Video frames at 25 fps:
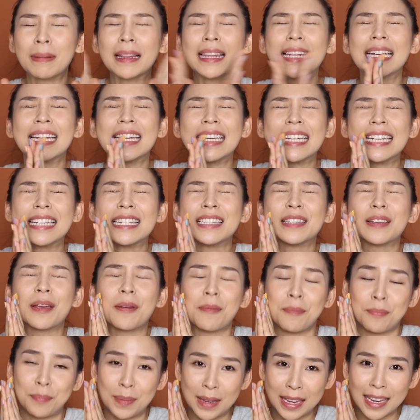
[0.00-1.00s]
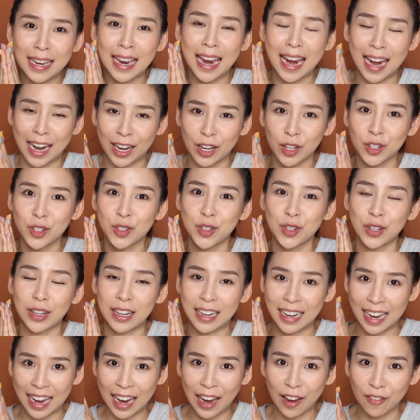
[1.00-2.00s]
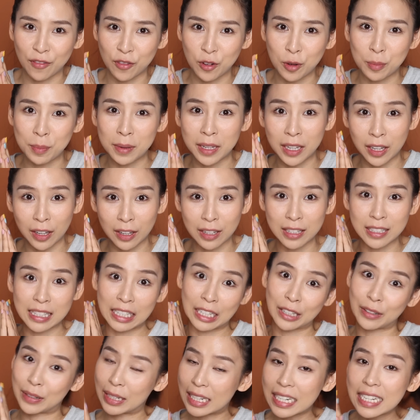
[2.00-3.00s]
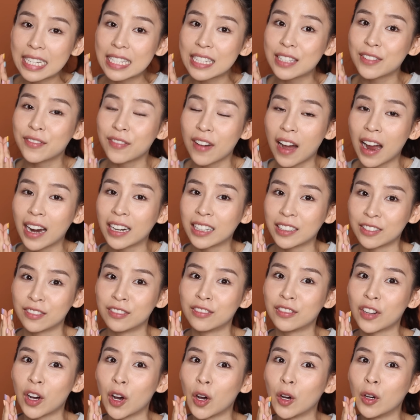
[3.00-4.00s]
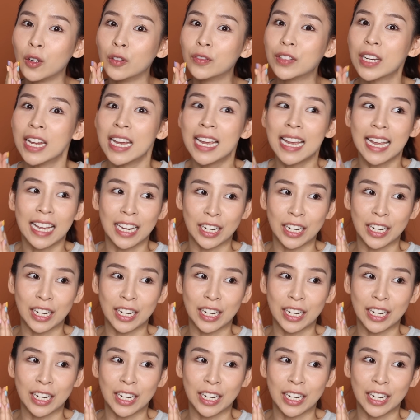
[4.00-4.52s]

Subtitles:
please be extra careful because there is fire involved